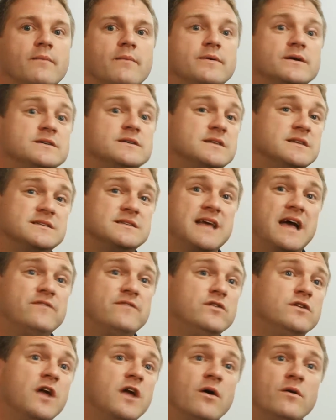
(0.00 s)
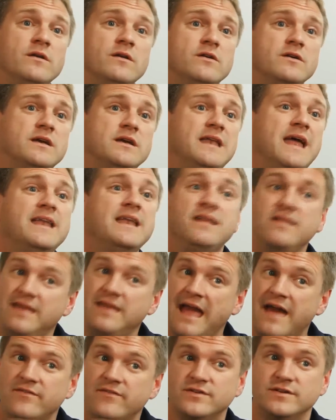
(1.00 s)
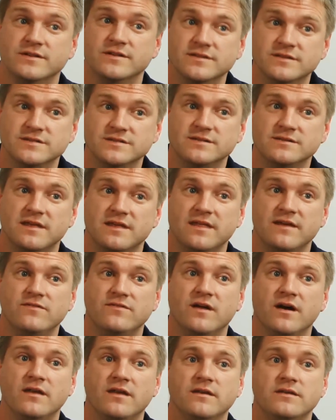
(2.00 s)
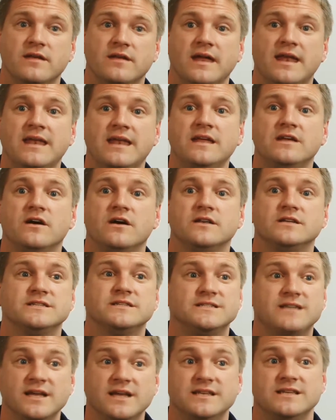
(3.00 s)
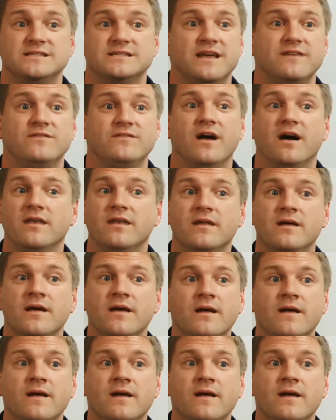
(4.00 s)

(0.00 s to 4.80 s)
Because as I say, if you go and look in any of the evidence that they've done and any kind of studies they've done,